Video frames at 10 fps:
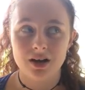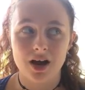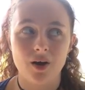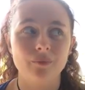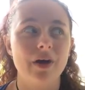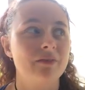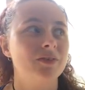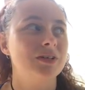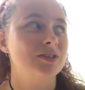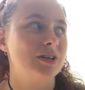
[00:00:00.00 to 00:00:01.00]

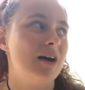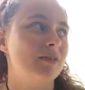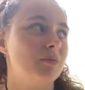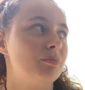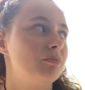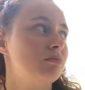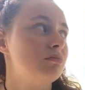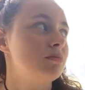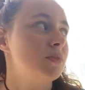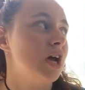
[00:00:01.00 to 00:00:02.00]
Everyone should have a
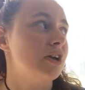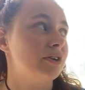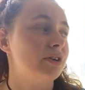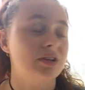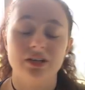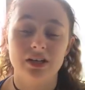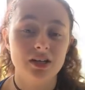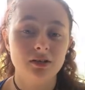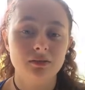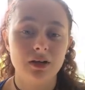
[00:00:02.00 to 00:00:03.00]
chance
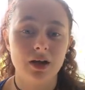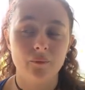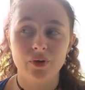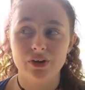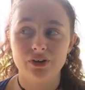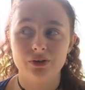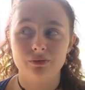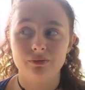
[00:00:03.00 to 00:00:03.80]
here, and we